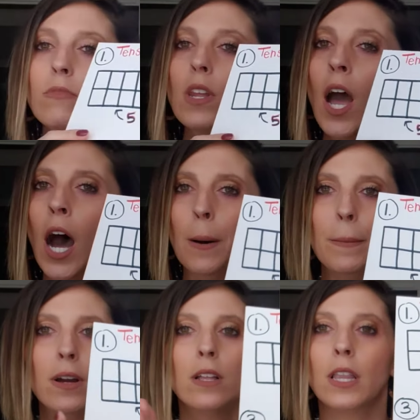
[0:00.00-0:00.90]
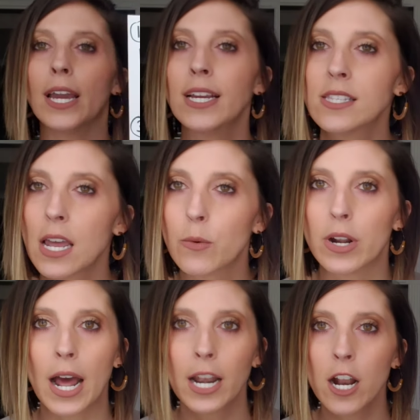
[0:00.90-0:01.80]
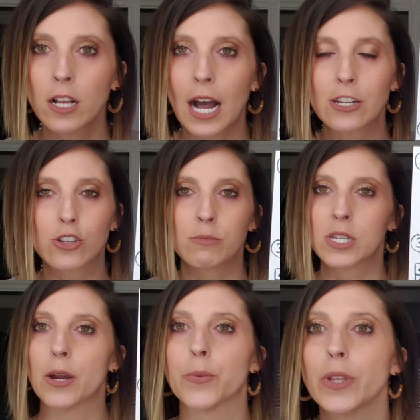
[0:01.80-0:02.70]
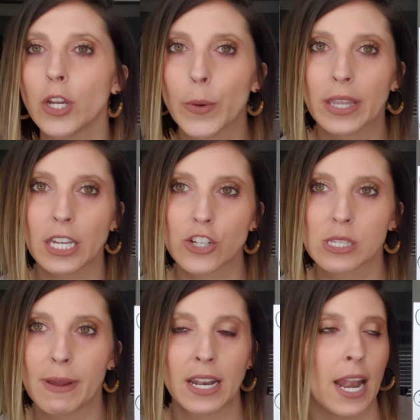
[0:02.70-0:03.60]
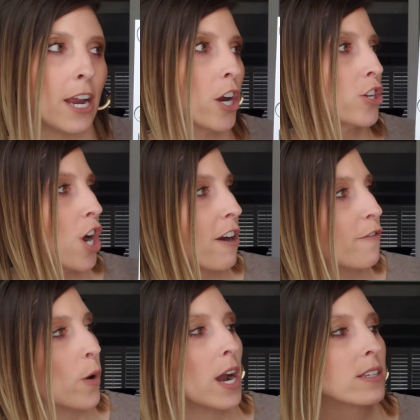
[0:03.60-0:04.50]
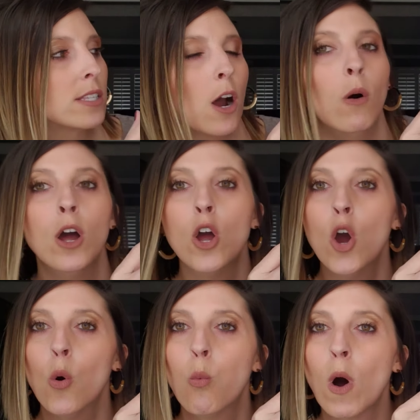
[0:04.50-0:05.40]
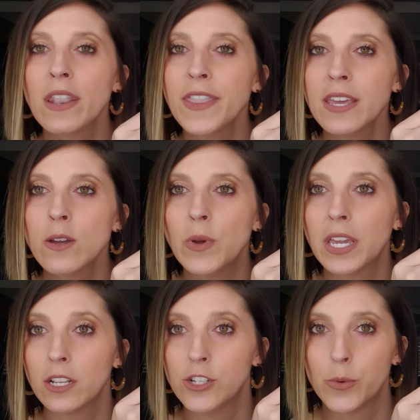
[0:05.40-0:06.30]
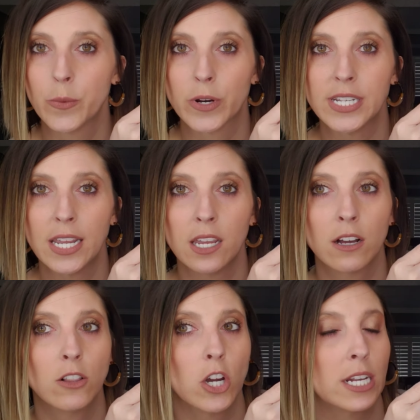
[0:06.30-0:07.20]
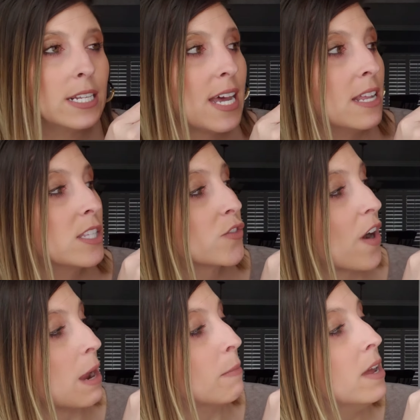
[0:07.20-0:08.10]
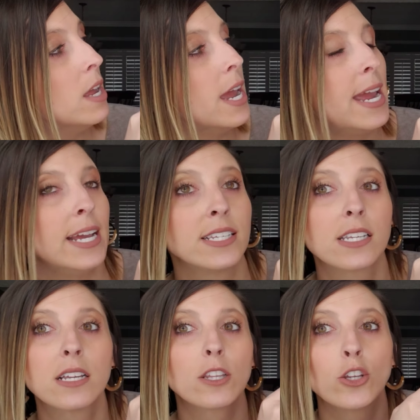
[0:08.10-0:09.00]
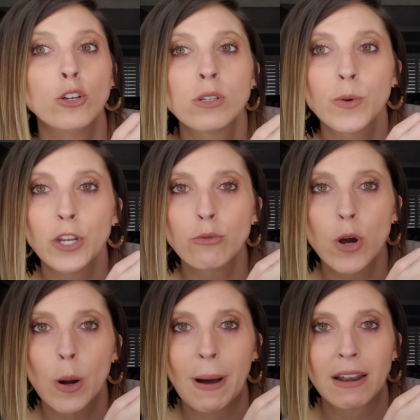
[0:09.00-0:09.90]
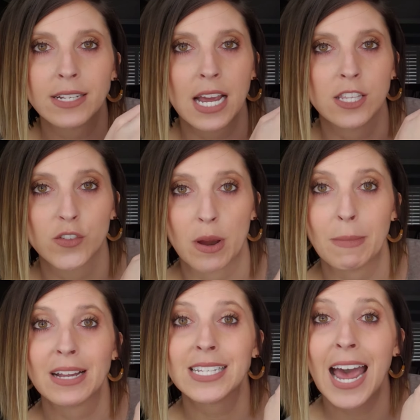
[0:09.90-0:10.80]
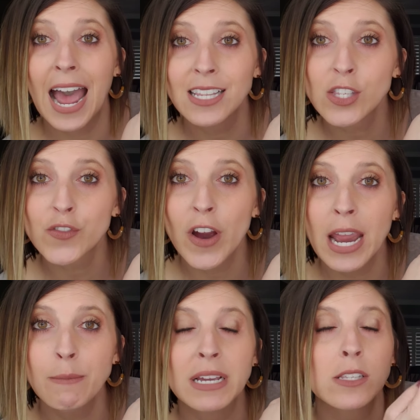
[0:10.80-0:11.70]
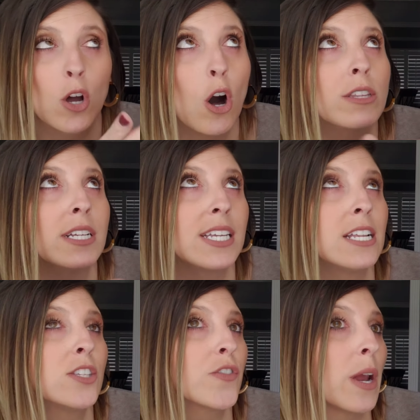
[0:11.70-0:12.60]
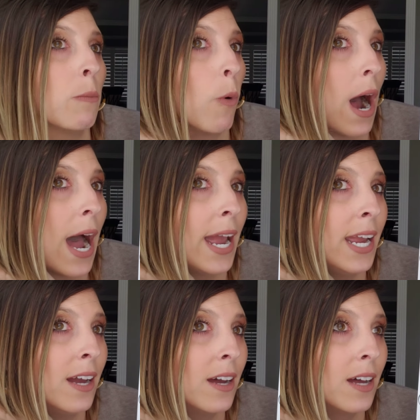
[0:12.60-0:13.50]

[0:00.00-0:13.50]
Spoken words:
Like I said, we're not in our classroom, so I really quickly just made an anchor chart for us. So one thing that we can do when we're taking a look at a tens frame is use what you know about a tens frame. A tens frame is called a tens frame. Why?